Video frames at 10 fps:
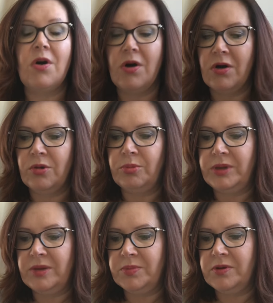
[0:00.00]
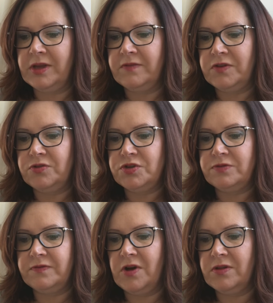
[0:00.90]
all people if you do
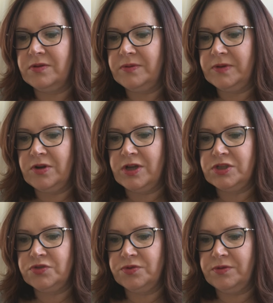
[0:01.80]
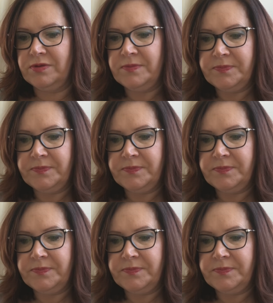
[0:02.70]
follow God's truth.